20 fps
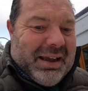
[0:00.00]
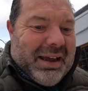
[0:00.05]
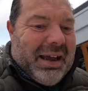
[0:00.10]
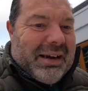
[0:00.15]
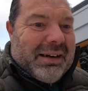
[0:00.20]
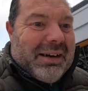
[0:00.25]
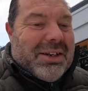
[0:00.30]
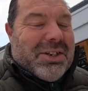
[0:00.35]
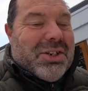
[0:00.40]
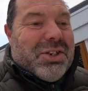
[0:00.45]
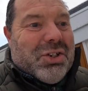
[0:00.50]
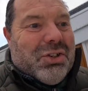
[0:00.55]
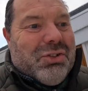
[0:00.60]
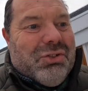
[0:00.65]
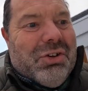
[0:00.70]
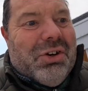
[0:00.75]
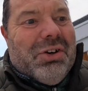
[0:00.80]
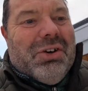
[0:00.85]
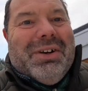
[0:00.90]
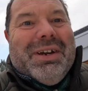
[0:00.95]
and he's
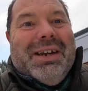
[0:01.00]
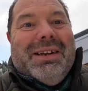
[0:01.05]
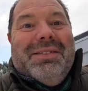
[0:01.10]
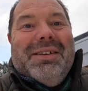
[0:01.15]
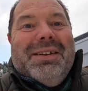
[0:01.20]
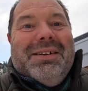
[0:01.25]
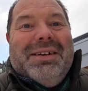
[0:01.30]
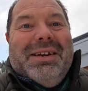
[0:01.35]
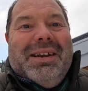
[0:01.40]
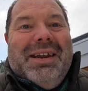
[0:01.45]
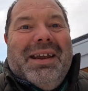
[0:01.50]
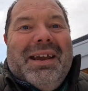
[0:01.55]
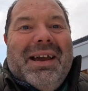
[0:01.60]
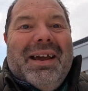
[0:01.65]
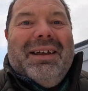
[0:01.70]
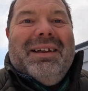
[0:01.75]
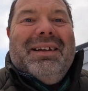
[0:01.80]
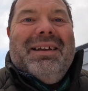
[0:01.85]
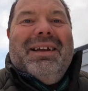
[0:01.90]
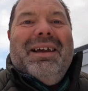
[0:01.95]
stroking the
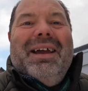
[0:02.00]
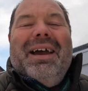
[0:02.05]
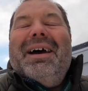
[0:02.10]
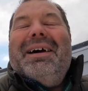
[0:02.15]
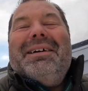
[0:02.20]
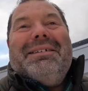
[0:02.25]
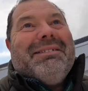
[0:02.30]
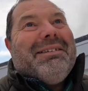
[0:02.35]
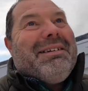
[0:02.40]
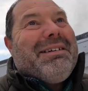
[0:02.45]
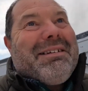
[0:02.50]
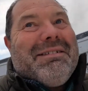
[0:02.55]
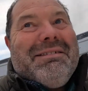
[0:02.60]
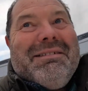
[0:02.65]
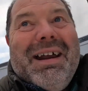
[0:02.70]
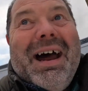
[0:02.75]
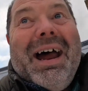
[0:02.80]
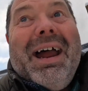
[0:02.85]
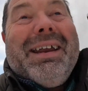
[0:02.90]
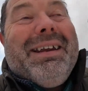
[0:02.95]
deer and
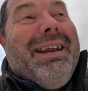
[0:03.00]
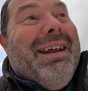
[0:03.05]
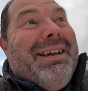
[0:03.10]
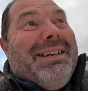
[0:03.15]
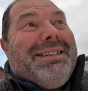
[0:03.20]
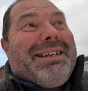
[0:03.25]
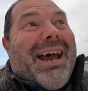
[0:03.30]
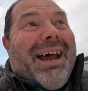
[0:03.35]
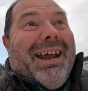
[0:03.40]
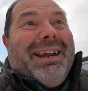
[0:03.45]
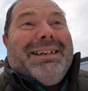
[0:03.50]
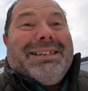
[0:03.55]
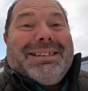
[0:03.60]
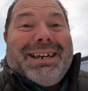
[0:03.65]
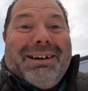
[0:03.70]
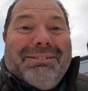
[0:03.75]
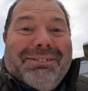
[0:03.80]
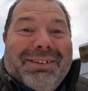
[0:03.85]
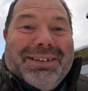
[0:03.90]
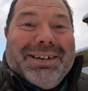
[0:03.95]
cried his eyes
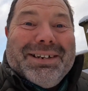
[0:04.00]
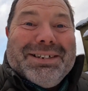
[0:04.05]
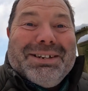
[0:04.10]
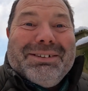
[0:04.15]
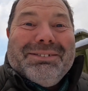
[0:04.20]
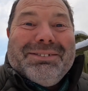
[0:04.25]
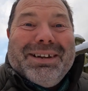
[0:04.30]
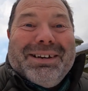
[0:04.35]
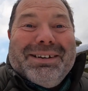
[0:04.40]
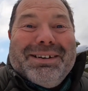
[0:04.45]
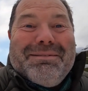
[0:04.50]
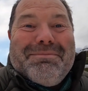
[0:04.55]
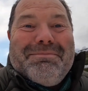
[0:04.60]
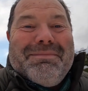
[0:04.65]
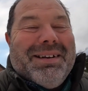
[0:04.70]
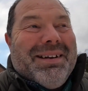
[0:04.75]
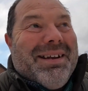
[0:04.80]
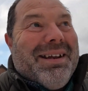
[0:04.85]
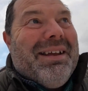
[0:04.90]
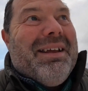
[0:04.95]
out, and he's looking at
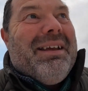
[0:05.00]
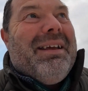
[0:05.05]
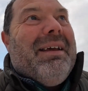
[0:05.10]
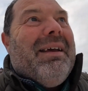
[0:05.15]
me,